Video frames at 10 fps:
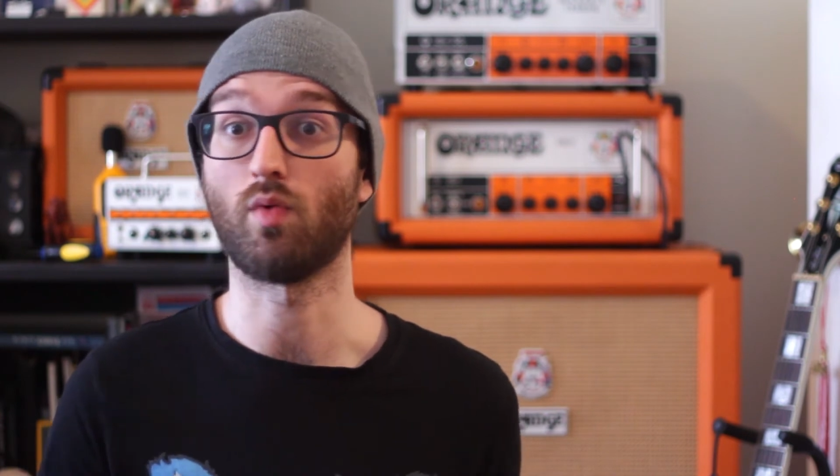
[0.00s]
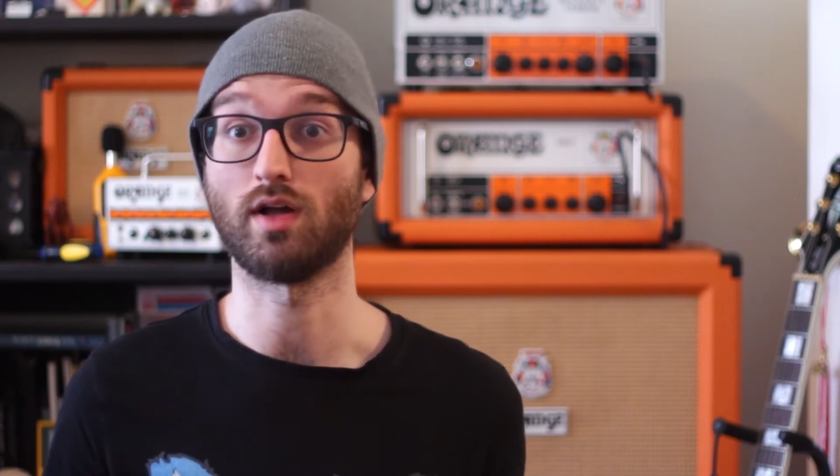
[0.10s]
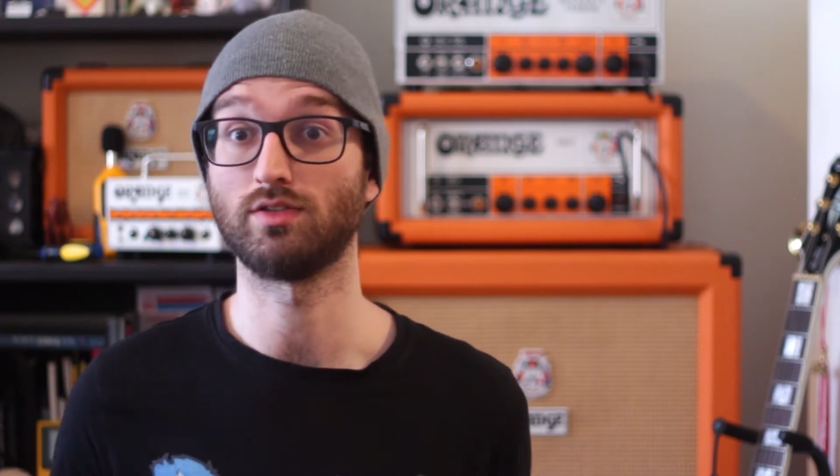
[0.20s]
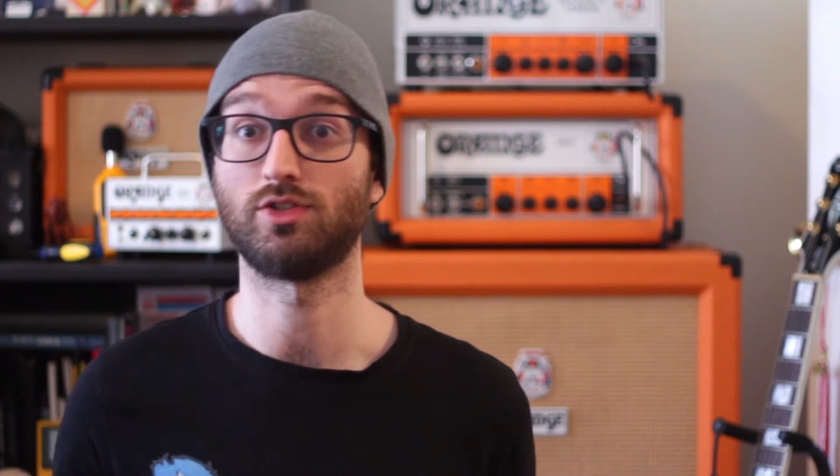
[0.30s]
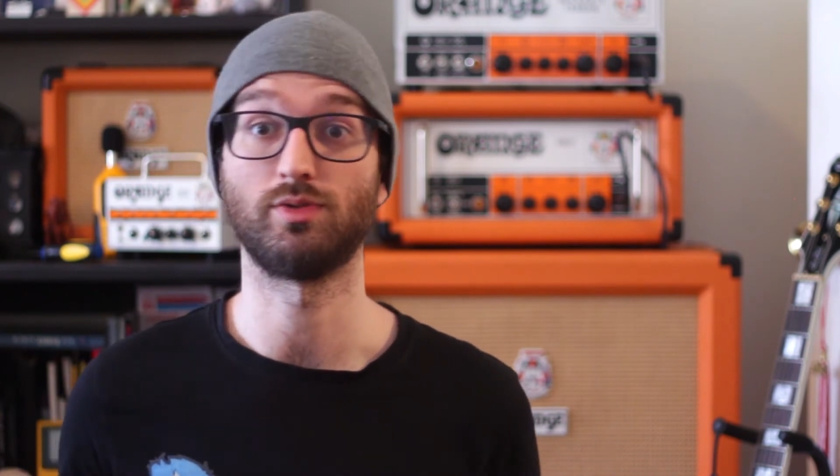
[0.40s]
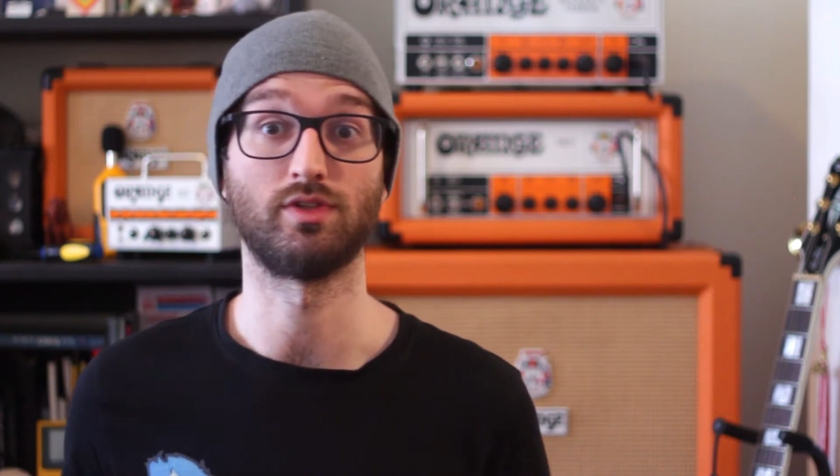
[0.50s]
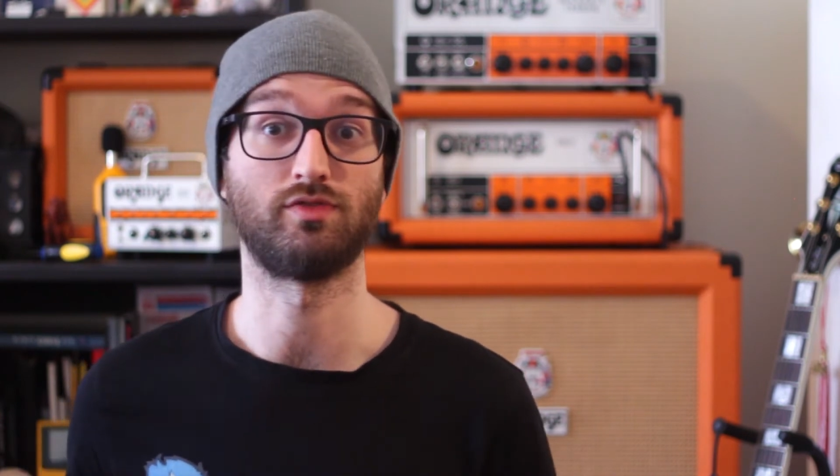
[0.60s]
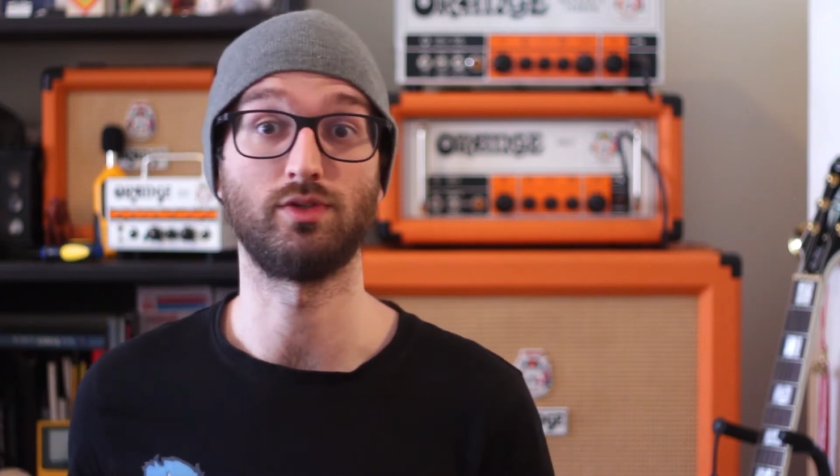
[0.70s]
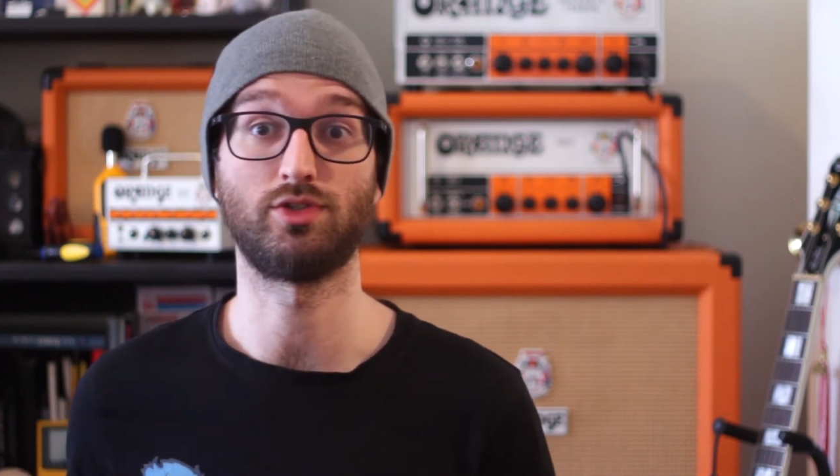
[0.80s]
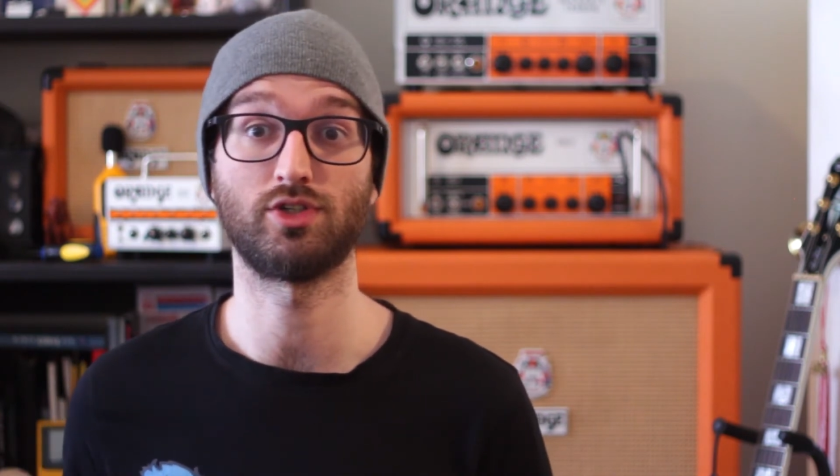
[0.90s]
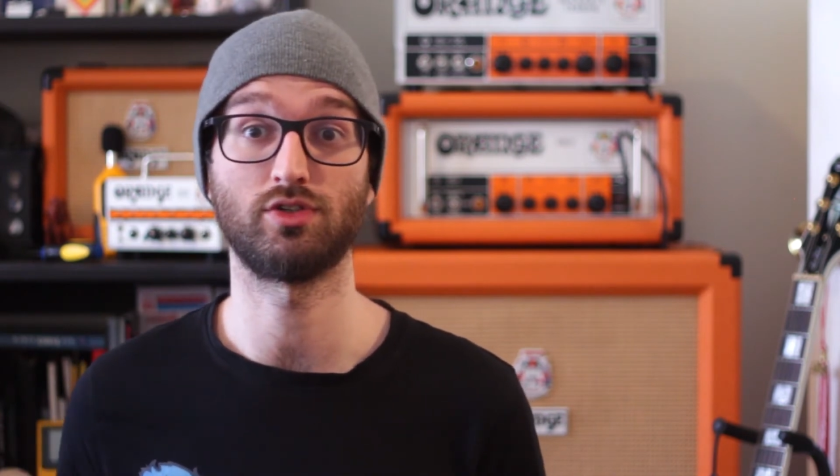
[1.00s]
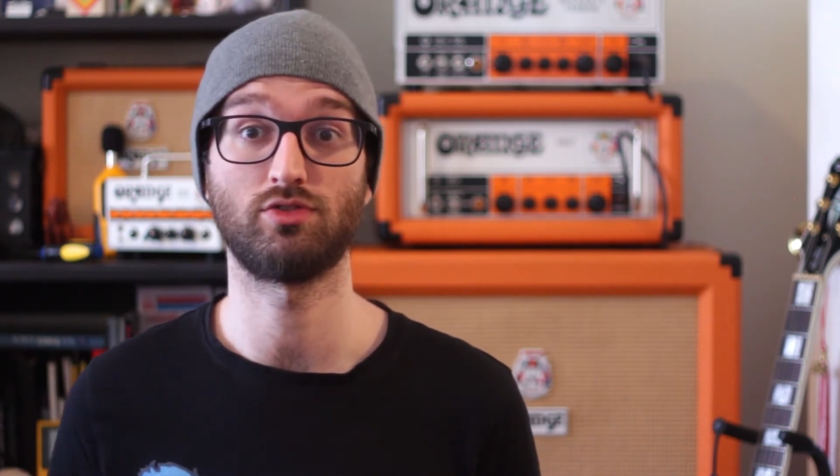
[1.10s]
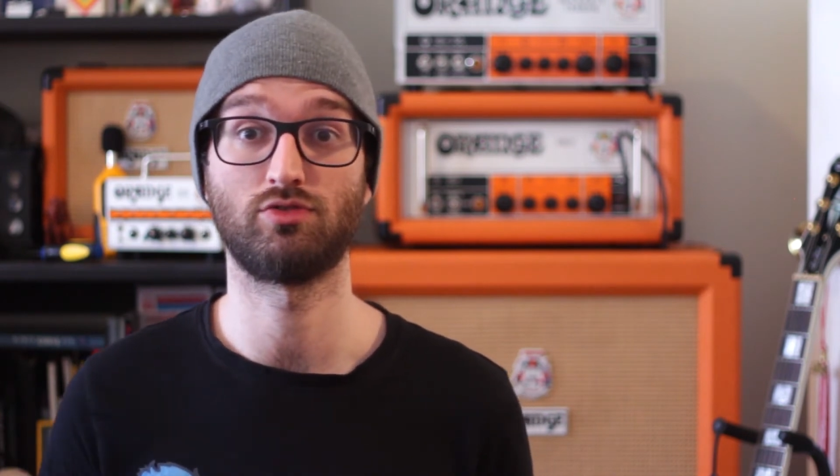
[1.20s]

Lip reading: want to in the future